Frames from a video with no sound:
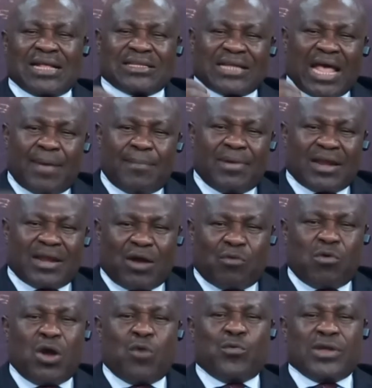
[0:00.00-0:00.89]
camera
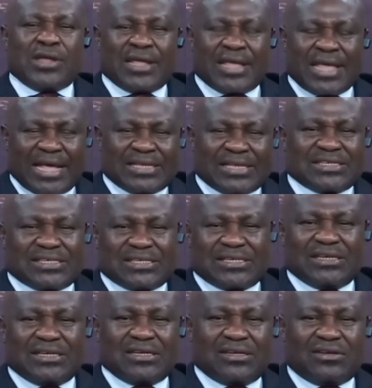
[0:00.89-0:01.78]
where we get,
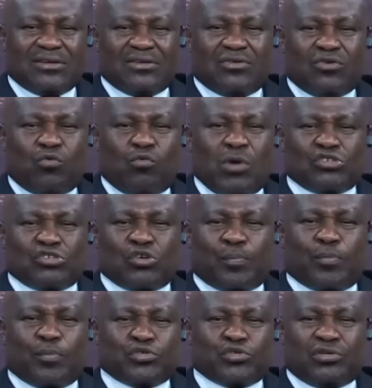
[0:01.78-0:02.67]
we're
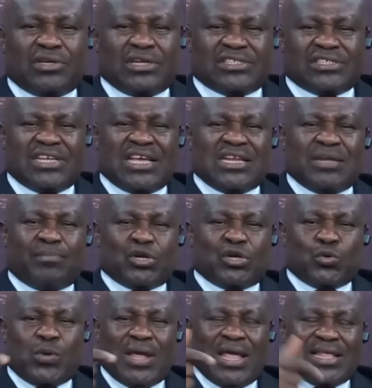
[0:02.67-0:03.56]
supposed to see
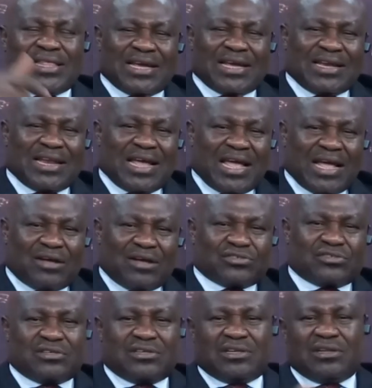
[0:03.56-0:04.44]
anybody we enter that
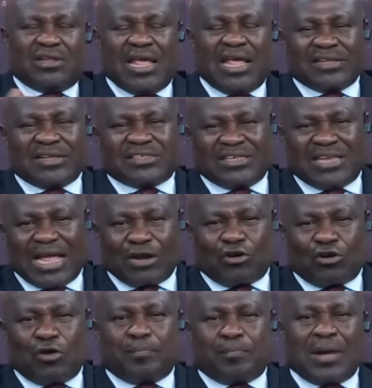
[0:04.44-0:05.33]
house and see
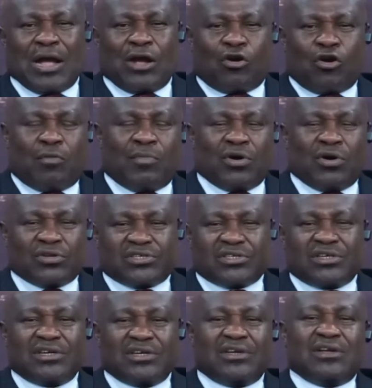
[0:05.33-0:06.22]
that compound come out.
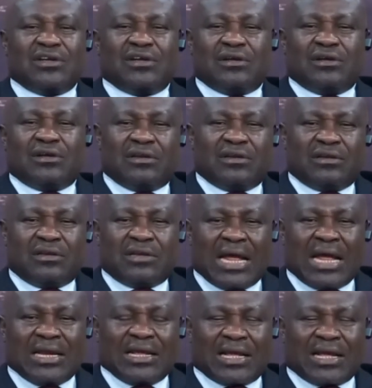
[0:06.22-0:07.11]

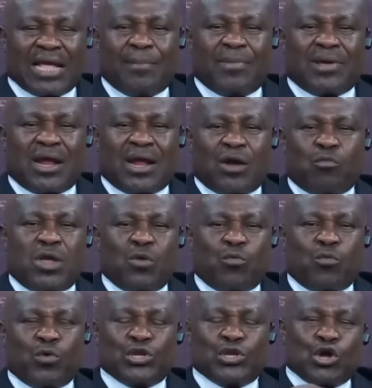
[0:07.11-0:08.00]
Now the camera where
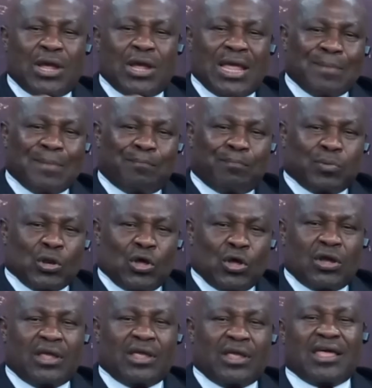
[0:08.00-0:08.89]
we don't
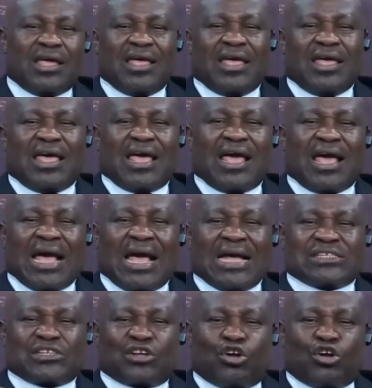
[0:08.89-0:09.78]
employ.
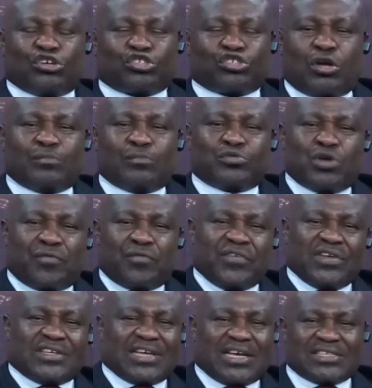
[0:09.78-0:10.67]
As customs
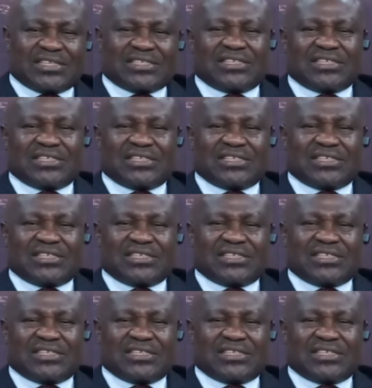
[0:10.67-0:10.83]
officers,